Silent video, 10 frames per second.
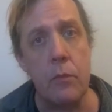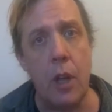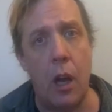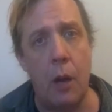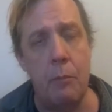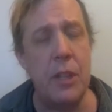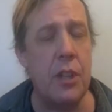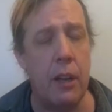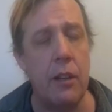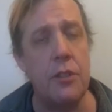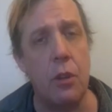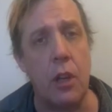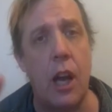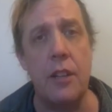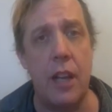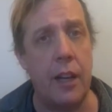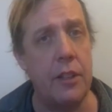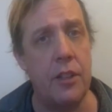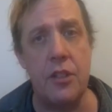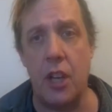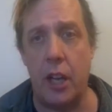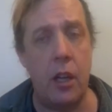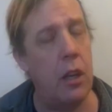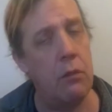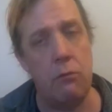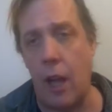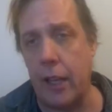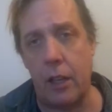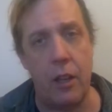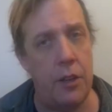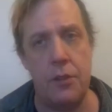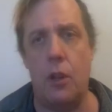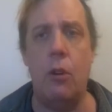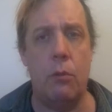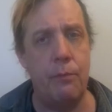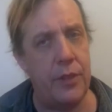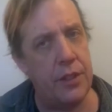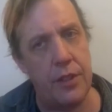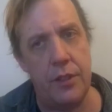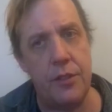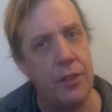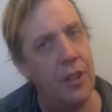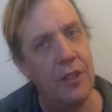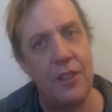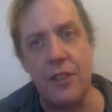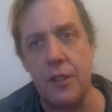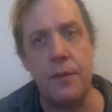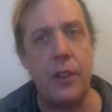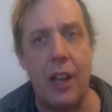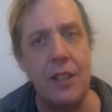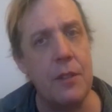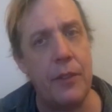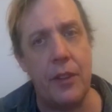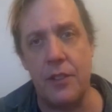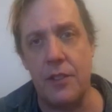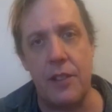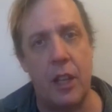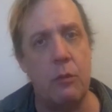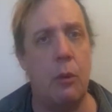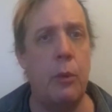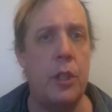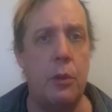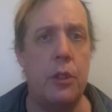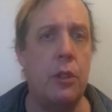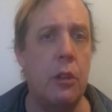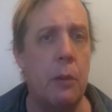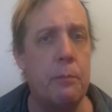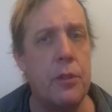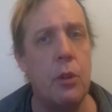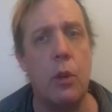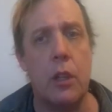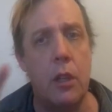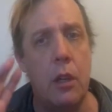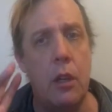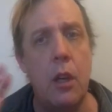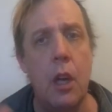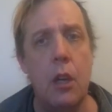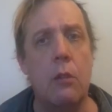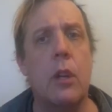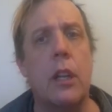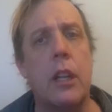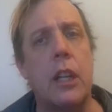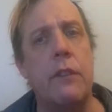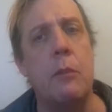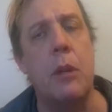uh, missionaries who contacted China recognized, oh, this is this is philosophy. This is like what we do in Europe. So we're gonna we're gonna give him a